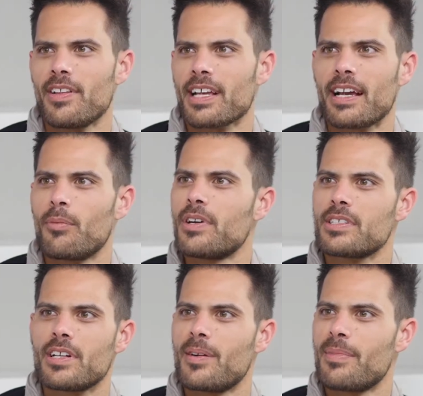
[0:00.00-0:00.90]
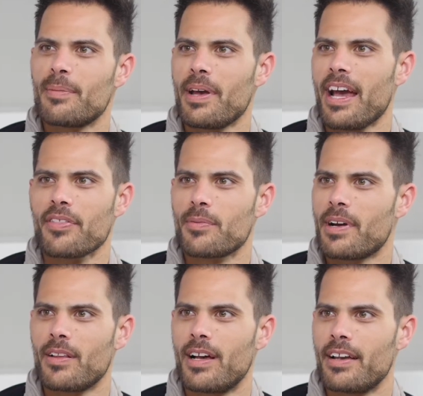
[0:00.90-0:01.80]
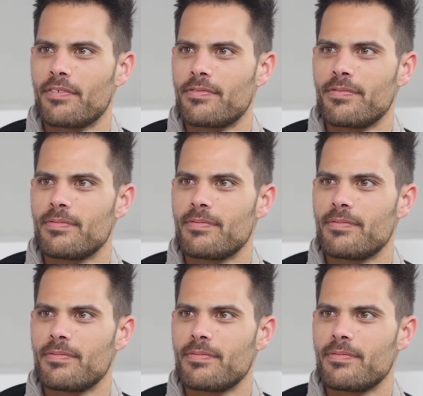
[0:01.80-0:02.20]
like I wasn't on my path in my life.